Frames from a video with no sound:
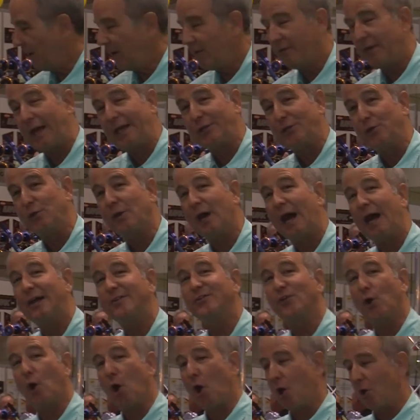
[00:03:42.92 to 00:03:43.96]
that you guys
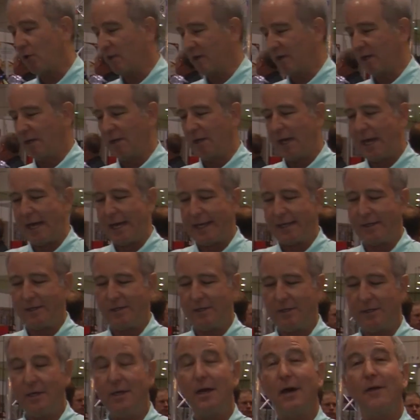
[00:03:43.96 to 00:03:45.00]
are all going to like
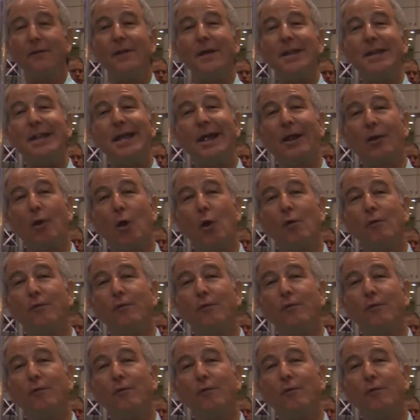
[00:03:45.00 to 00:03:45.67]
the narrow